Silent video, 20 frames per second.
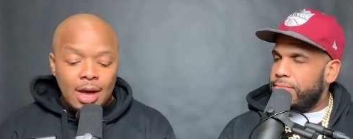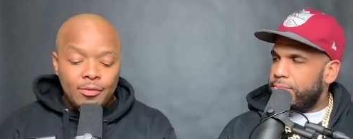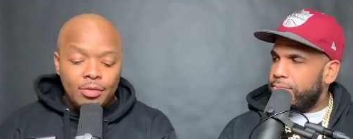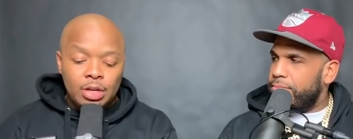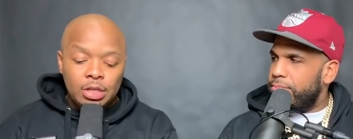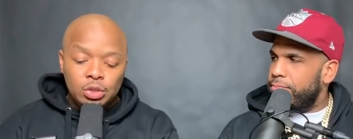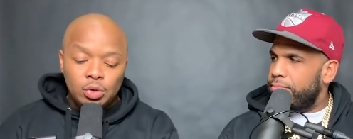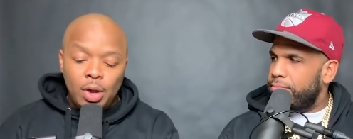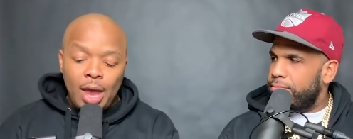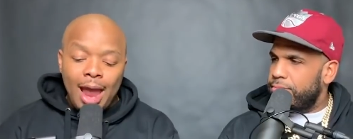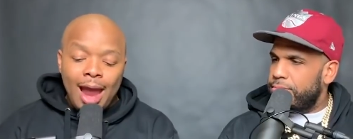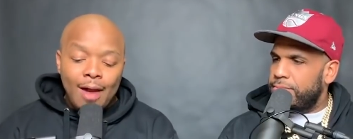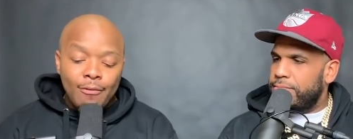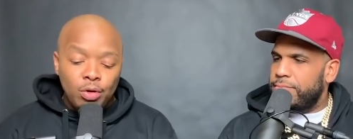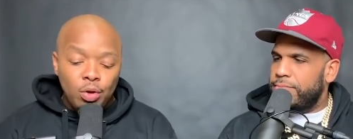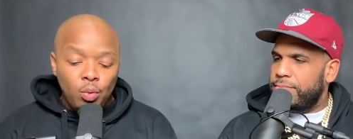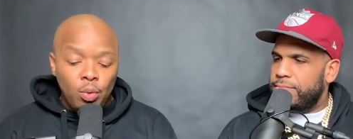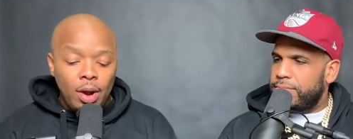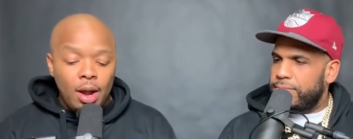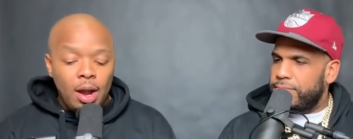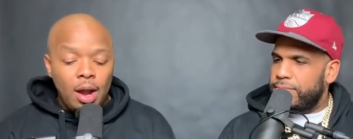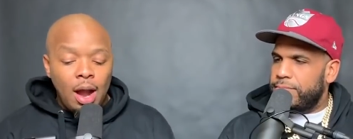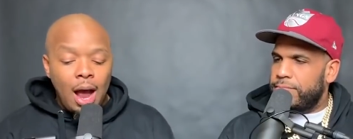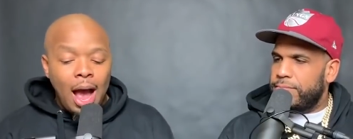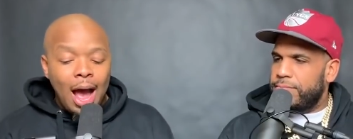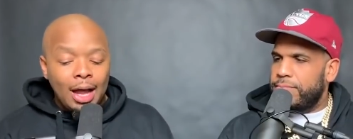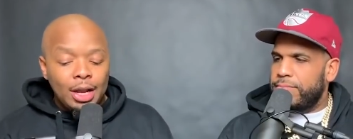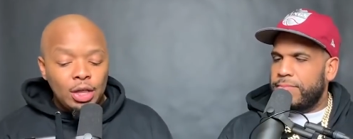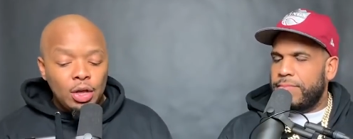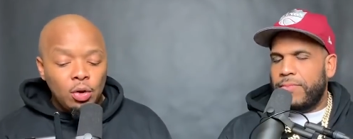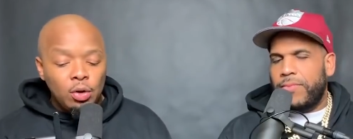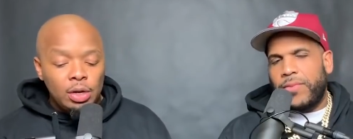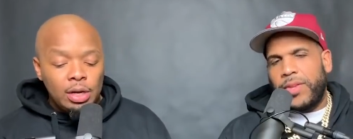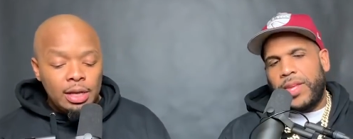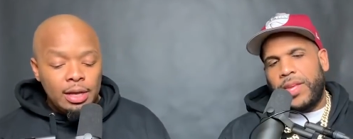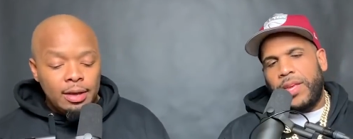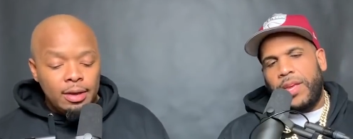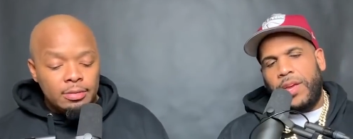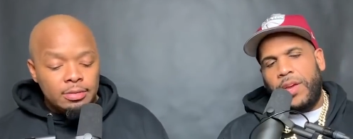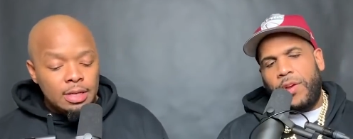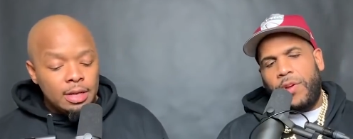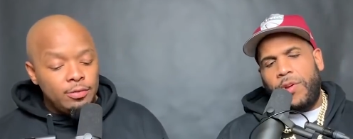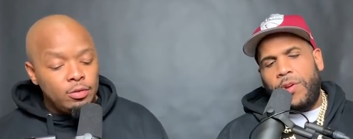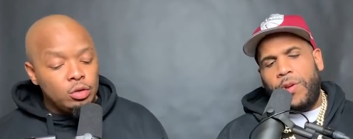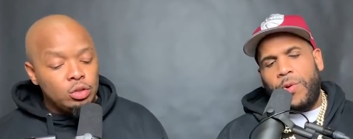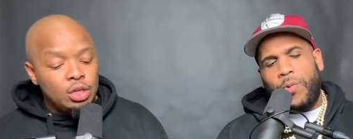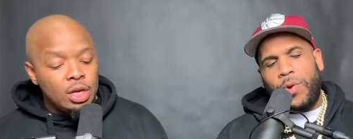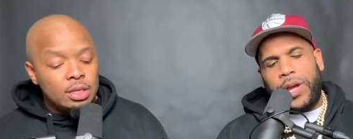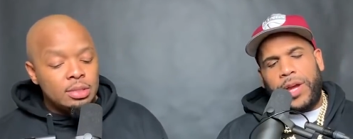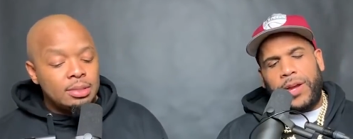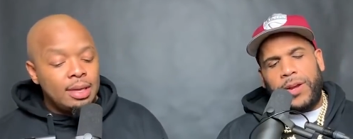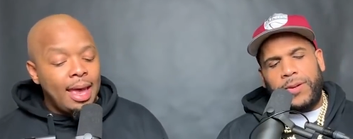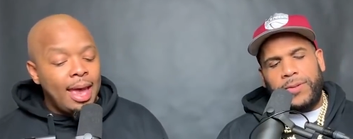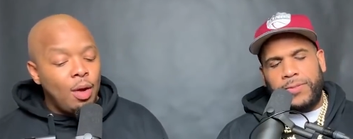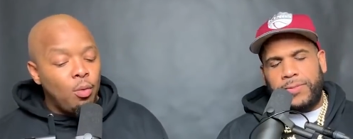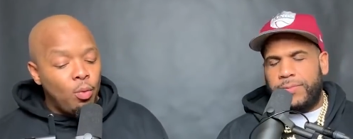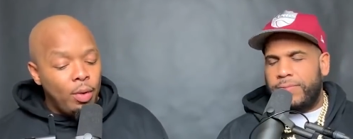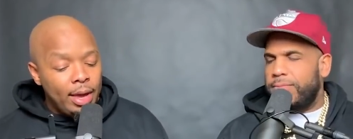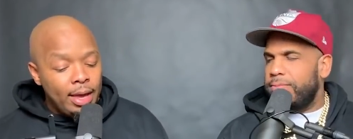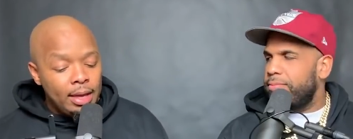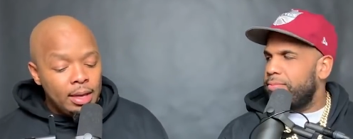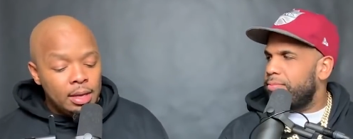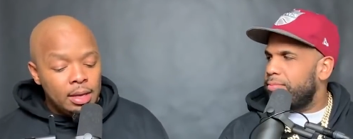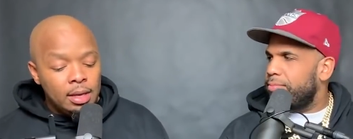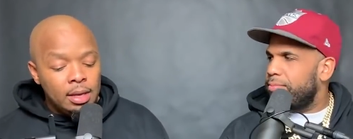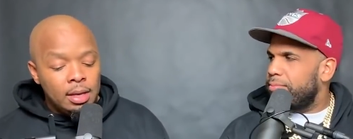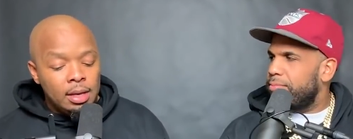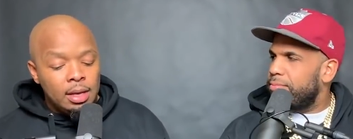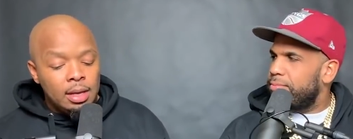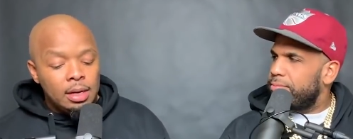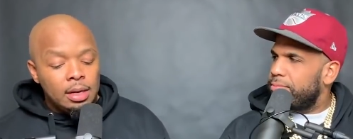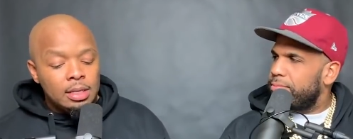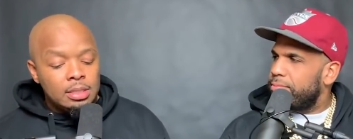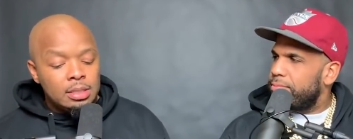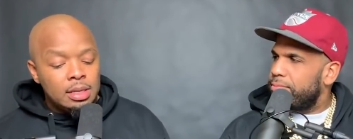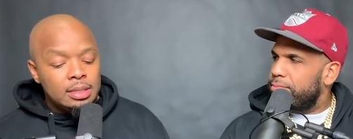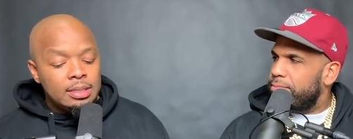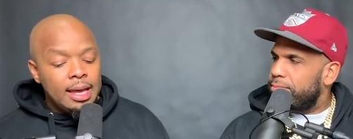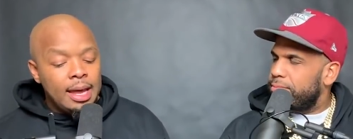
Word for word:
Speaker 1: Confidential everywhere audio lives. Everywhere. And if you just can't wait, listen a